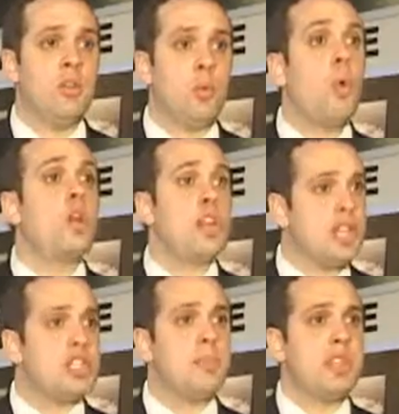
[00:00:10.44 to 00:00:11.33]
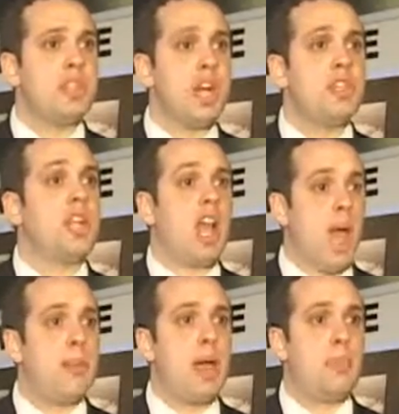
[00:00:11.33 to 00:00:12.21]
what needs to be done to
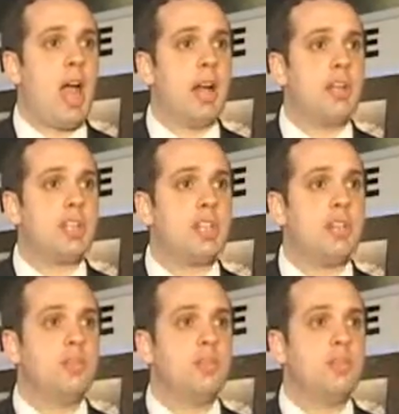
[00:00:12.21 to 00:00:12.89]
combat piracy?